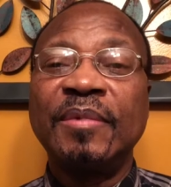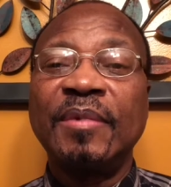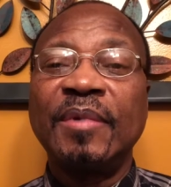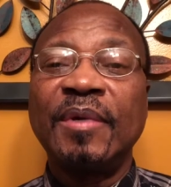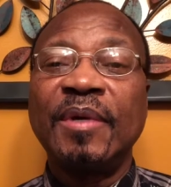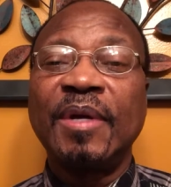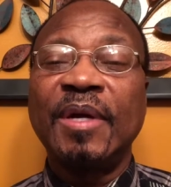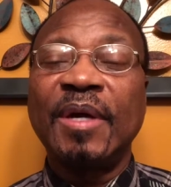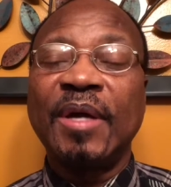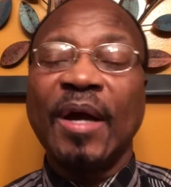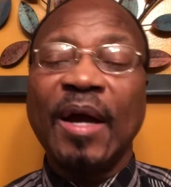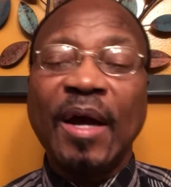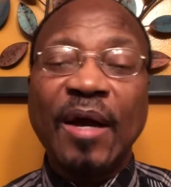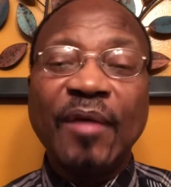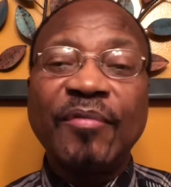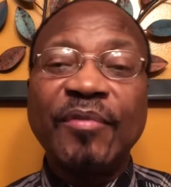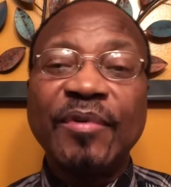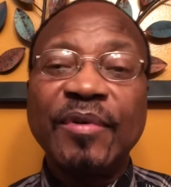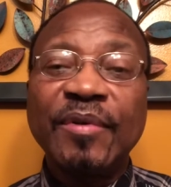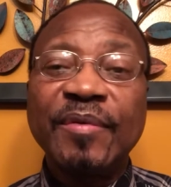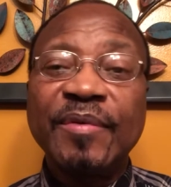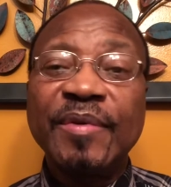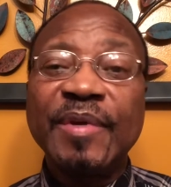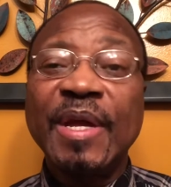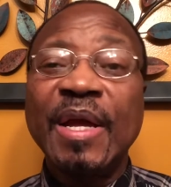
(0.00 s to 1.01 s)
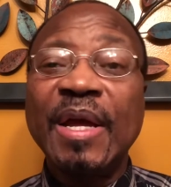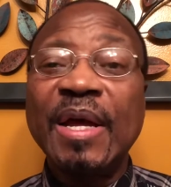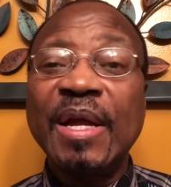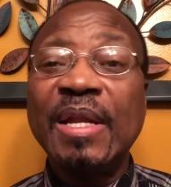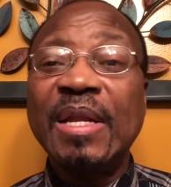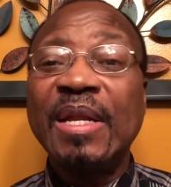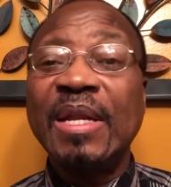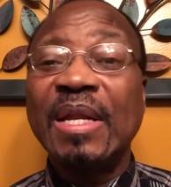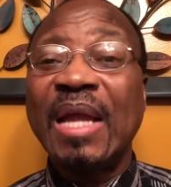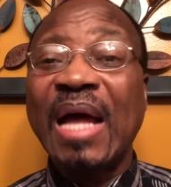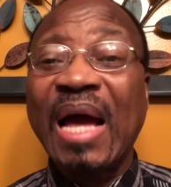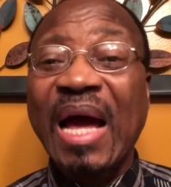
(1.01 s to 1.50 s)
and having real
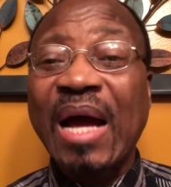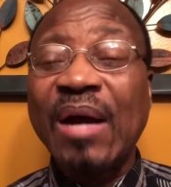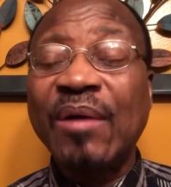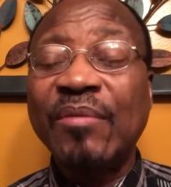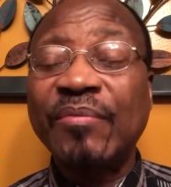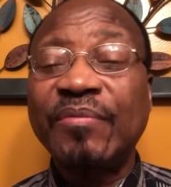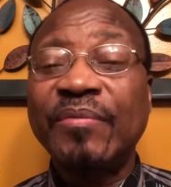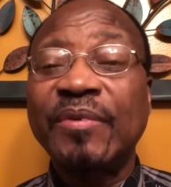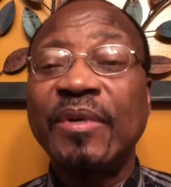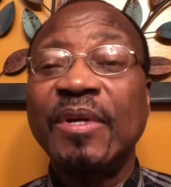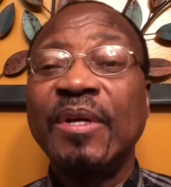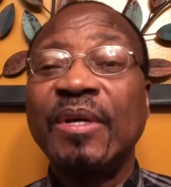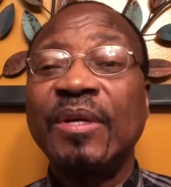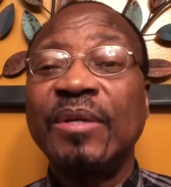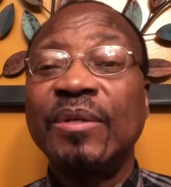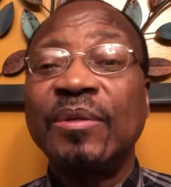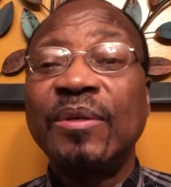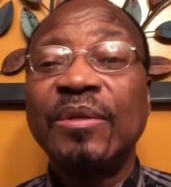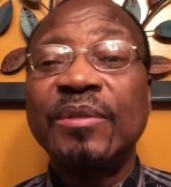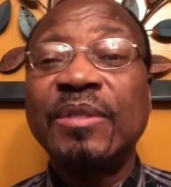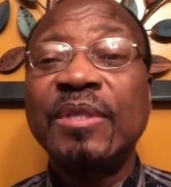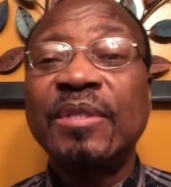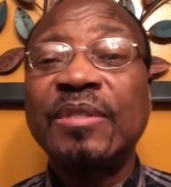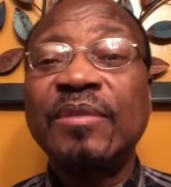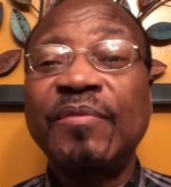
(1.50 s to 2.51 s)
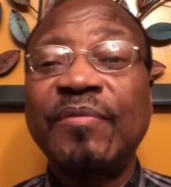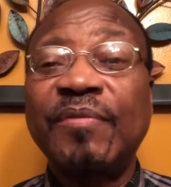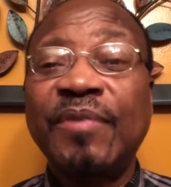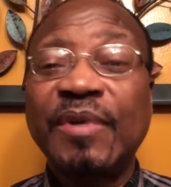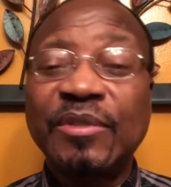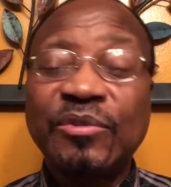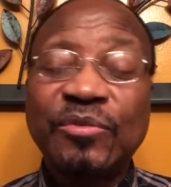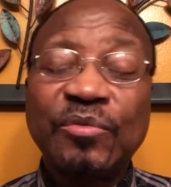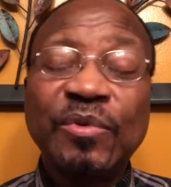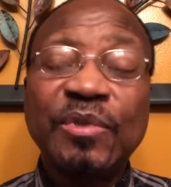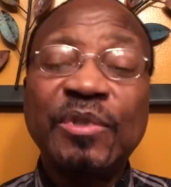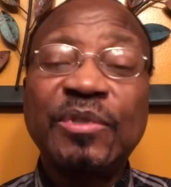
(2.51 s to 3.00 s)
love, not just
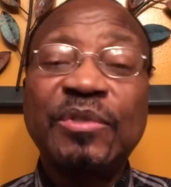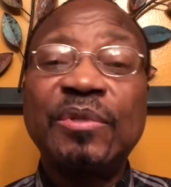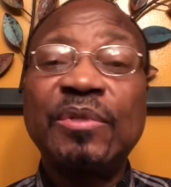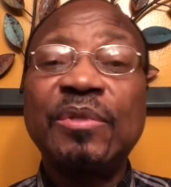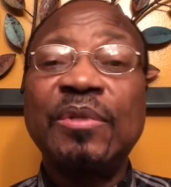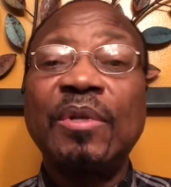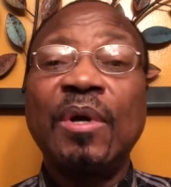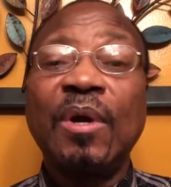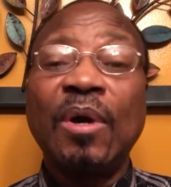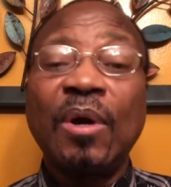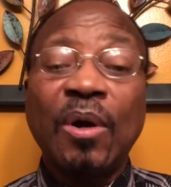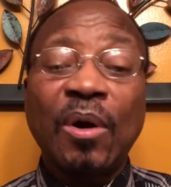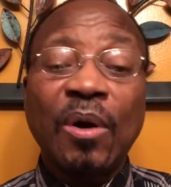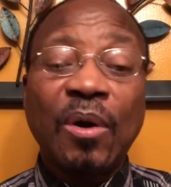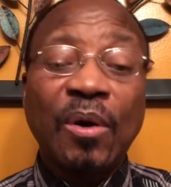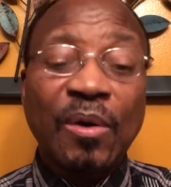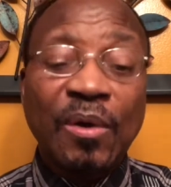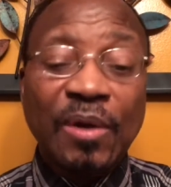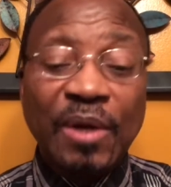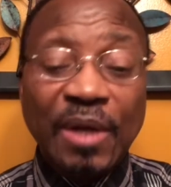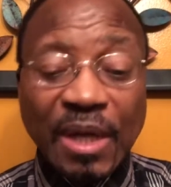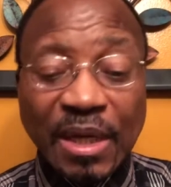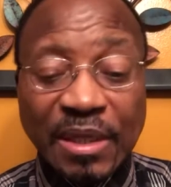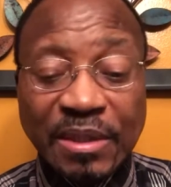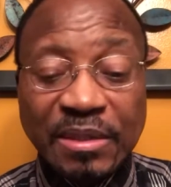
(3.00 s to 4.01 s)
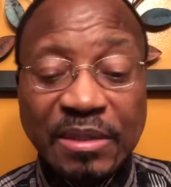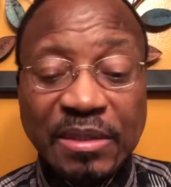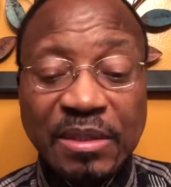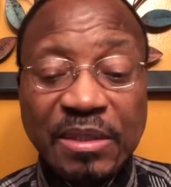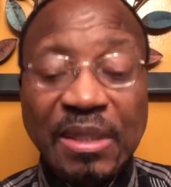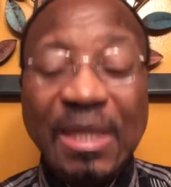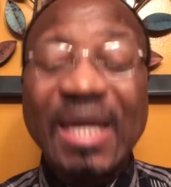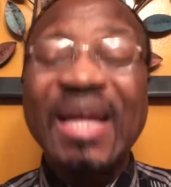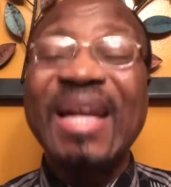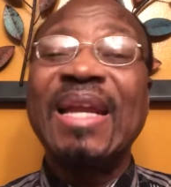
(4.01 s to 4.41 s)
infatuation or lust.